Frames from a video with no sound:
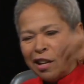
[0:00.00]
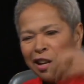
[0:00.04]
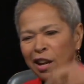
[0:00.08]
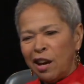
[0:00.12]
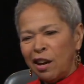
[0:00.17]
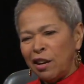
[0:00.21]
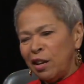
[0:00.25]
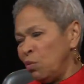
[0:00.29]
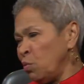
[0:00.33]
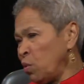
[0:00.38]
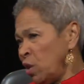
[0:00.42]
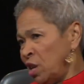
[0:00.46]

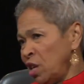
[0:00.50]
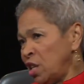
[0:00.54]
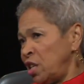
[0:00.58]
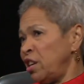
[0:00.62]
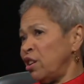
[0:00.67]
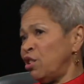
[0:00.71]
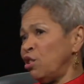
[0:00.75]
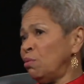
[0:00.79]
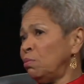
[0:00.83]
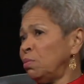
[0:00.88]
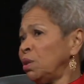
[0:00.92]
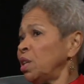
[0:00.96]
Now, he wasn't
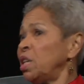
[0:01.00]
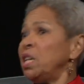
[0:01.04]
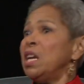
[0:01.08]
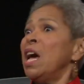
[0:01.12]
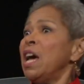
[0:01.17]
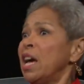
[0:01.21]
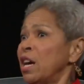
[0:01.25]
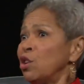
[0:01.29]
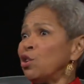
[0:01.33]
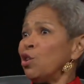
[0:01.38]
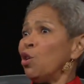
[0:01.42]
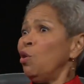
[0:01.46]
terribly
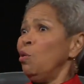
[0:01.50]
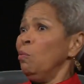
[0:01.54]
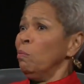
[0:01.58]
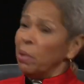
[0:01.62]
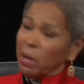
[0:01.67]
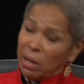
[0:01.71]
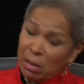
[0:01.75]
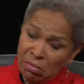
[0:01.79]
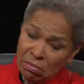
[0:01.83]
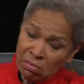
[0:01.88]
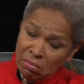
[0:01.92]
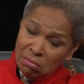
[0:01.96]
negro,
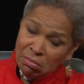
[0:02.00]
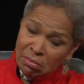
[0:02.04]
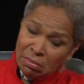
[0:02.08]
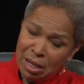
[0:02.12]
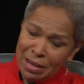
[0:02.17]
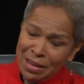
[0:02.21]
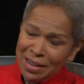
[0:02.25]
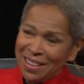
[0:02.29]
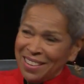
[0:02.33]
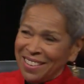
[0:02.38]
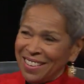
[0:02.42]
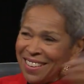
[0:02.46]
but
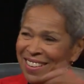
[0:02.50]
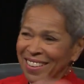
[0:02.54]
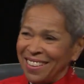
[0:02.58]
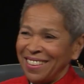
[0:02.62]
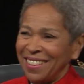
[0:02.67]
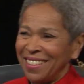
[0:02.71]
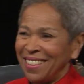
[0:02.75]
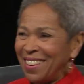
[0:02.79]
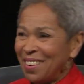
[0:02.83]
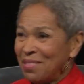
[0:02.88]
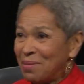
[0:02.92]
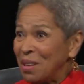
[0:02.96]
mm-hmm.
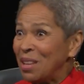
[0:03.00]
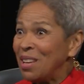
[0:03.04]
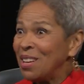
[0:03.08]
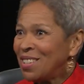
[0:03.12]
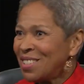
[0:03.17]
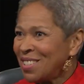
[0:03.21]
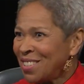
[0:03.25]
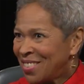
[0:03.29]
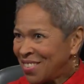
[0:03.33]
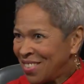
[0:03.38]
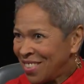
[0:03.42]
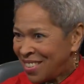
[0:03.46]
you know, mm-hmm.
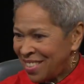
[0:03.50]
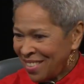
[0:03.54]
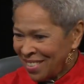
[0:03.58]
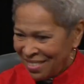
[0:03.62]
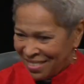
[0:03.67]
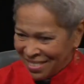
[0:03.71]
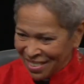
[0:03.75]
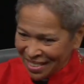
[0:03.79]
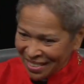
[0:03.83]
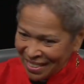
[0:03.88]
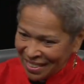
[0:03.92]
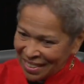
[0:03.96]
because of
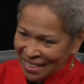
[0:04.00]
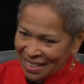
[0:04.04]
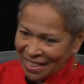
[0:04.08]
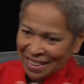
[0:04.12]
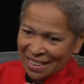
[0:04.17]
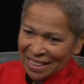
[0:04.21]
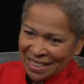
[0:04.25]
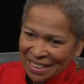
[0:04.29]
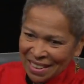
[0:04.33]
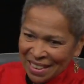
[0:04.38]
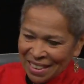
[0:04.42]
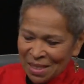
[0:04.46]
the
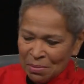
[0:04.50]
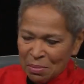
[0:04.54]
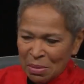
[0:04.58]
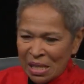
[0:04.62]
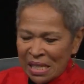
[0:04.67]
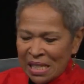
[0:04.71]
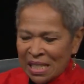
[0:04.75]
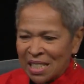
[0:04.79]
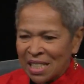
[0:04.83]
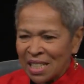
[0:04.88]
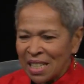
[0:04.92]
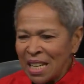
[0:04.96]

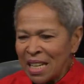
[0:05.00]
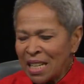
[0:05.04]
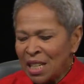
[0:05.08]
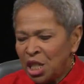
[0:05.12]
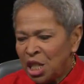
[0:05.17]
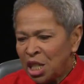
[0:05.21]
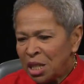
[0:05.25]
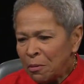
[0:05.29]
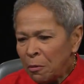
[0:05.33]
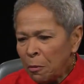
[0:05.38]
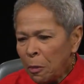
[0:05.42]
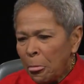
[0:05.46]

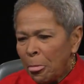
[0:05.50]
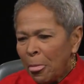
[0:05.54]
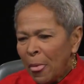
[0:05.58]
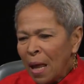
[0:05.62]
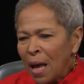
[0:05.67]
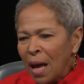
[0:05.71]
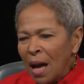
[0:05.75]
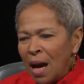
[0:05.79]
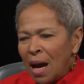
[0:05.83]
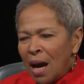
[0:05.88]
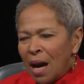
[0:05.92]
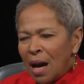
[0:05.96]
miscegenation.
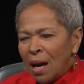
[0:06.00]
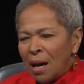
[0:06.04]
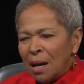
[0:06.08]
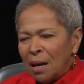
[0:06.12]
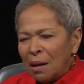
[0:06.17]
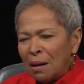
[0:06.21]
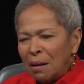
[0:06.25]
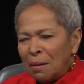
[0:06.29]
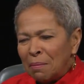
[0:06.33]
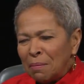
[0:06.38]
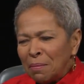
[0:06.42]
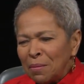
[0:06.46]

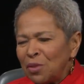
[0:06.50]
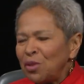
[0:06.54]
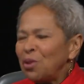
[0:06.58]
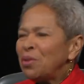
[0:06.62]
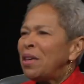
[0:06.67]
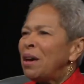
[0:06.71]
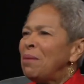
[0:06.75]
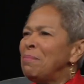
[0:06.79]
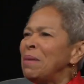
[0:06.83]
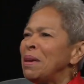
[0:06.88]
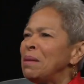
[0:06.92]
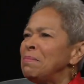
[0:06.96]
Um, so
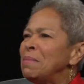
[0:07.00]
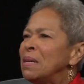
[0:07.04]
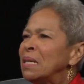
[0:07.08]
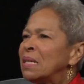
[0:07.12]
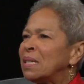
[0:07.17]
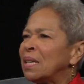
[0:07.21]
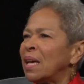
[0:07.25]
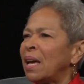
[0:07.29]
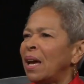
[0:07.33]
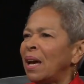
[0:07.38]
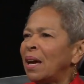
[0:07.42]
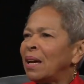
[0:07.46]
that made me
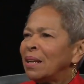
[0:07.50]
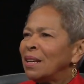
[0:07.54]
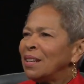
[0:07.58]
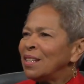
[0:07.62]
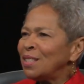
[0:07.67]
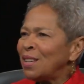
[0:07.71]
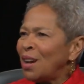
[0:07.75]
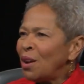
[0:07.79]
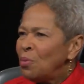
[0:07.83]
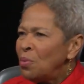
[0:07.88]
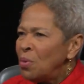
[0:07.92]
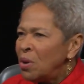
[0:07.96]
sad,
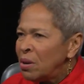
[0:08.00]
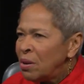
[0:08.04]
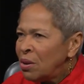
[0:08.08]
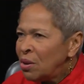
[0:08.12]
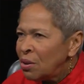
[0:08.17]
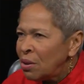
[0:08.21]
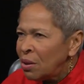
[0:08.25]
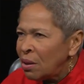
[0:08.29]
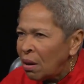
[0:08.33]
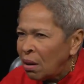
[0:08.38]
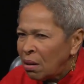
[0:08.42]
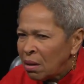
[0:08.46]
because I
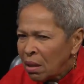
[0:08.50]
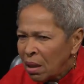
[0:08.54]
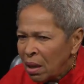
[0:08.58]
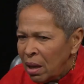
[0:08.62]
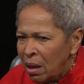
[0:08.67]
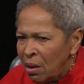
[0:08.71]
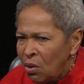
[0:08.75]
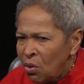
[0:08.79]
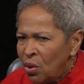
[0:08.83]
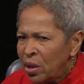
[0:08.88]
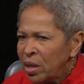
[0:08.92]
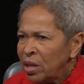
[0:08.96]
wondered, are
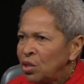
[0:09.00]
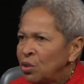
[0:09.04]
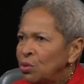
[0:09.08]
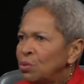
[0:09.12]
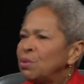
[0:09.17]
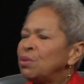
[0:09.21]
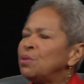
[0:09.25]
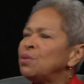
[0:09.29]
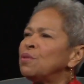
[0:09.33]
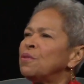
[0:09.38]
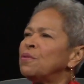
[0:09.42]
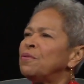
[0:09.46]
they going to
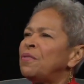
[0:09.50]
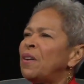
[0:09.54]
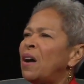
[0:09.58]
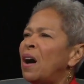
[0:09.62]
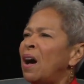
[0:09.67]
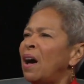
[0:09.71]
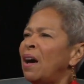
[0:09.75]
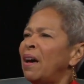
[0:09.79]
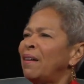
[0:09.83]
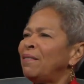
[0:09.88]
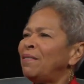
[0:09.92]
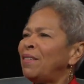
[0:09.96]

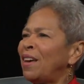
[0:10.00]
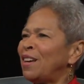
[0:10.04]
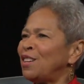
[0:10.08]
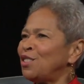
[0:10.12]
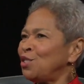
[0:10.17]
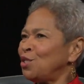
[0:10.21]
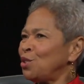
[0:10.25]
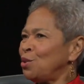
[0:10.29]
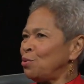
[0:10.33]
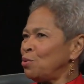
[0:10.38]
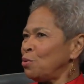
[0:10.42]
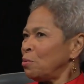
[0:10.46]
survive
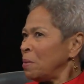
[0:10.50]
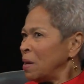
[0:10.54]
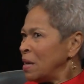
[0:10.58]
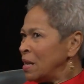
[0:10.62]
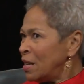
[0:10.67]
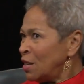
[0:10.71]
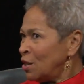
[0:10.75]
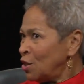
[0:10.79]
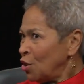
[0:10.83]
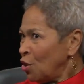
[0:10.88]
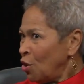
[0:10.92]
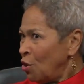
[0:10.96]
as a group?
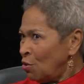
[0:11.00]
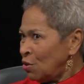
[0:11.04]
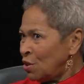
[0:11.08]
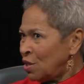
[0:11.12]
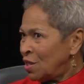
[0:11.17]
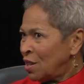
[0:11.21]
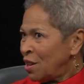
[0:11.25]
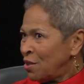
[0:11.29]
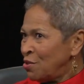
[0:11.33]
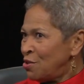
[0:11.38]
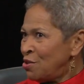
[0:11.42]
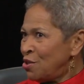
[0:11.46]
And the whole
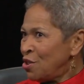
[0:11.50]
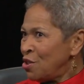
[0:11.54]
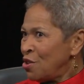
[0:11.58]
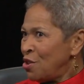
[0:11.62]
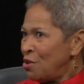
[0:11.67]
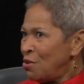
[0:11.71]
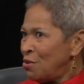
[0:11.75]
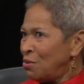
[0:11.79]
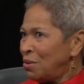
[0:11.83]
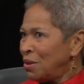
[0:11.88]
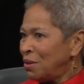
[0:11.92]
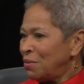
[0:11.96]
southern
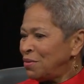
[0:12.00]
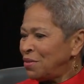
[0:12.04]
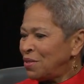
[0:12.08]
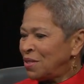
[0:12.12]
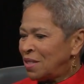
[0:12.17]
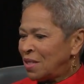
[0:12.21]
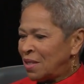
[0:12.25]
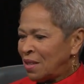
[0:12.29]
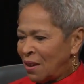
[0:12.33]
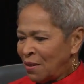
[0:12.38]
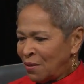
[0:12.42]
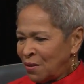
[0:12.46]
cone of,
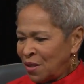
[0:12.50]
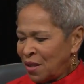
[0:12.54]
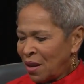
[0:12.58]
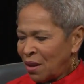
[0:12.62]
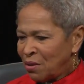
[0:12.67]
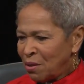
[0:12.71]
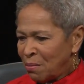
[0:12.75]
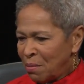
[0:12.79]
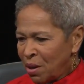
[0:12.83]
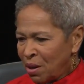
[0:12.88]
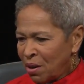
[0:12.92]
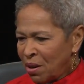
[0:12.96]
of
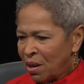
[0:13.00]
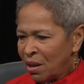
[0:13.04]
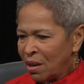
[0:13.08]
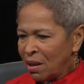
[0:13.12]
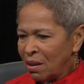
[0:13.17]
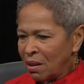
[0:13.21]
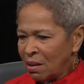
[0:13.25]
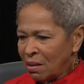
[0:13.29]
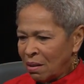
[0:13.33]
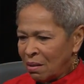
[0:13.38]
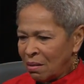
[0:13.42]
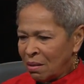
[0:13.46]
South
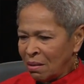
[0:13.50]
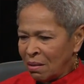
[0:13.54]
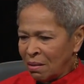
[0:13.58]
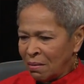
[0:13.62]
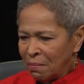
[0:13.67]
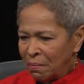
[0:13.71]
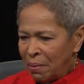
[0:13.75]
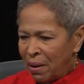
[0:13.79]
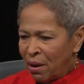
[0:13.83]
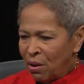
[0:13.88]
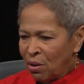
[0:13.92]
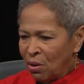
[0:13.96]
America,
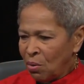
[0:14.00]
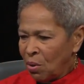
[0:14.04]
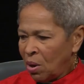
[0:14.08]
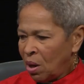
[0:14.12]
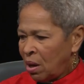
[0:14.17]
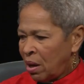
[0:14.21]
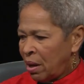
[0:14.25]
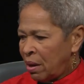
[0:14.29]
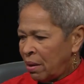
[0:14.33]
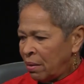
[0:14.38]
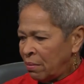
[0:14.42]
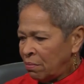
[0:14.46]
um,
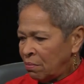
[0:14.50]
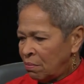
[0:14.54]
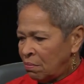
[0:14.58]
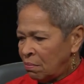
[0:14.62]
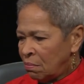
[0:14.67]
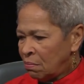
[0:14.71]
Paraguay,